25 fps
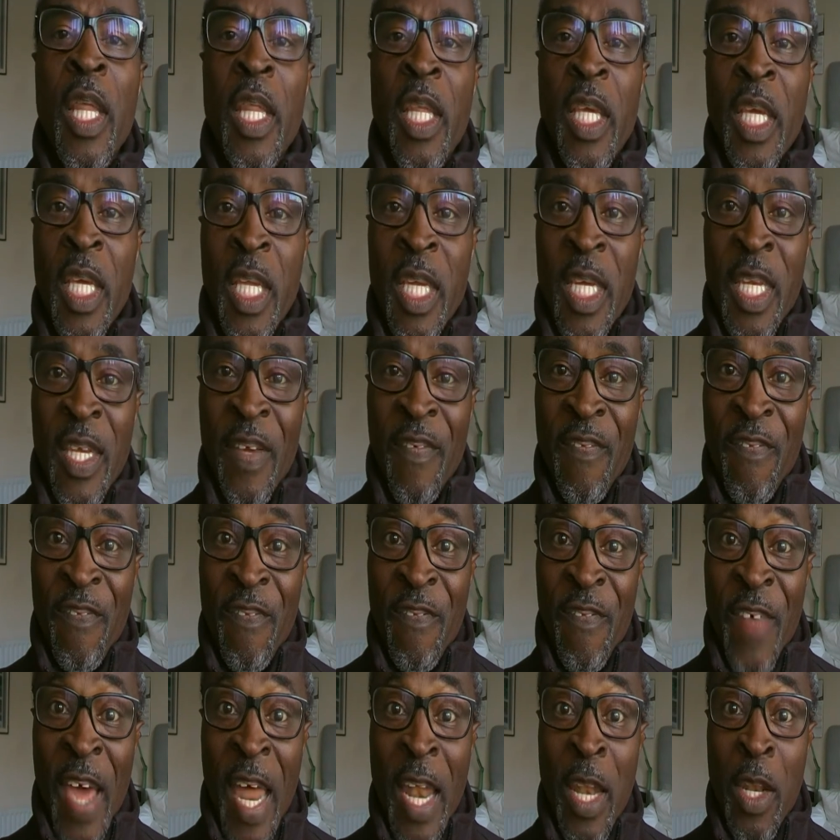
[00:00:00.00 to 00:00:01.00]
The
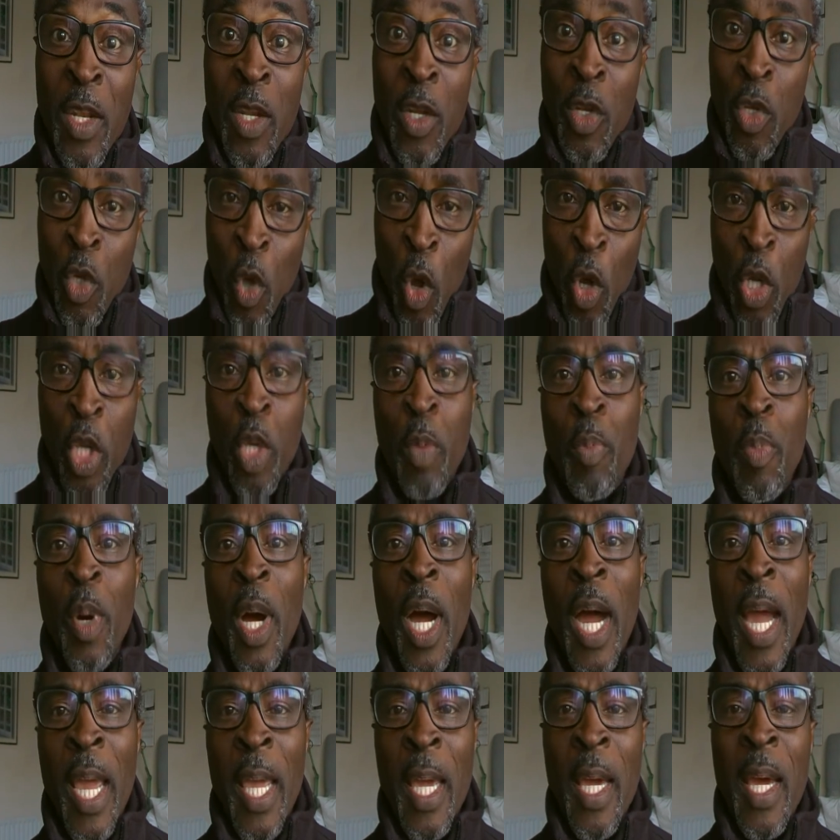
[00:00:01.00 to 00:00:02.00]
defendant
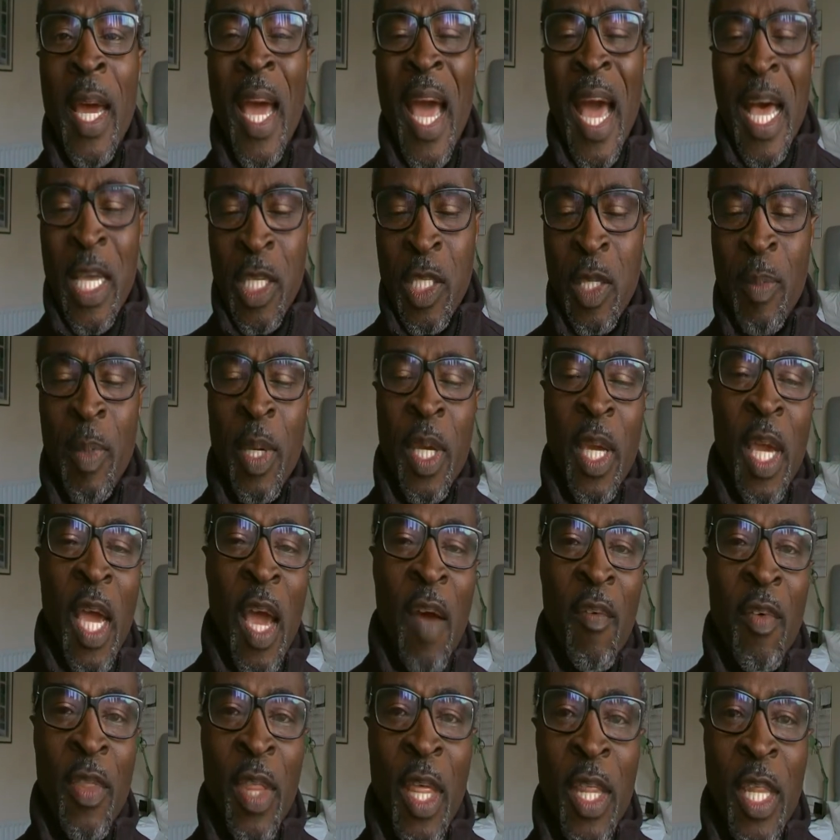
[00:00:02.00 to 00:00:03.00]
occupier has to be
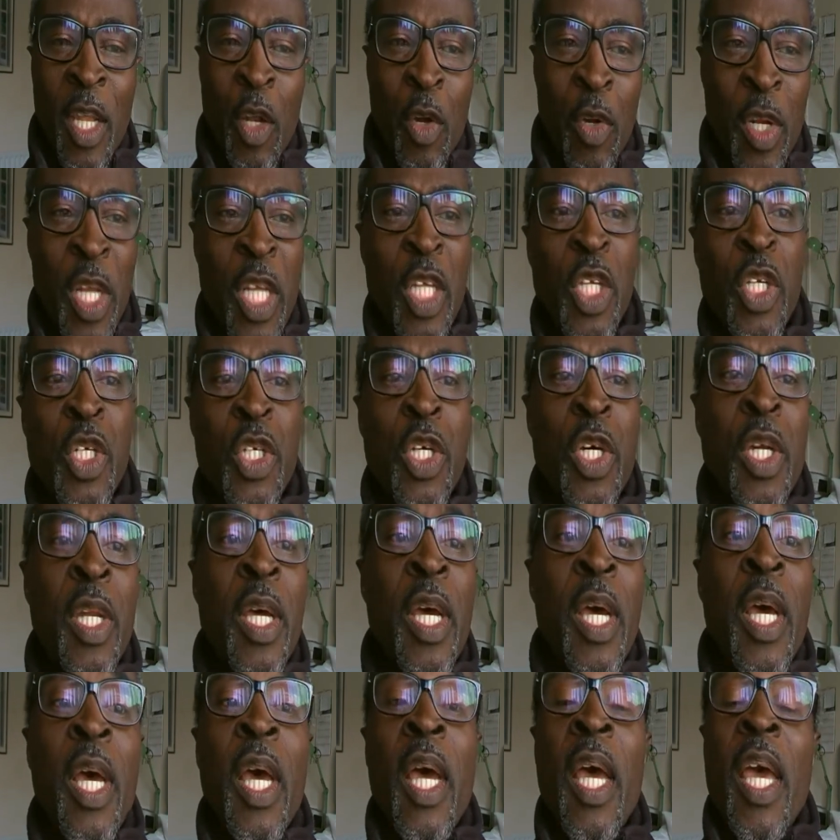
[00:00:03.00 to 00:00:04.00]
careful that they're not
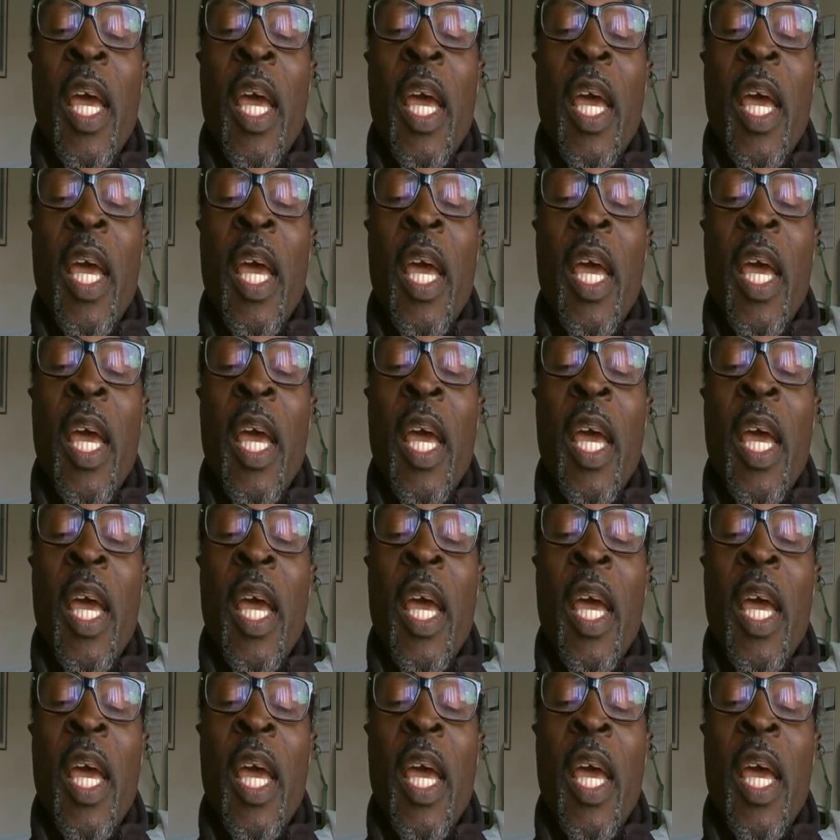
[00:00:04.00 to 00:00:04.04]
injured.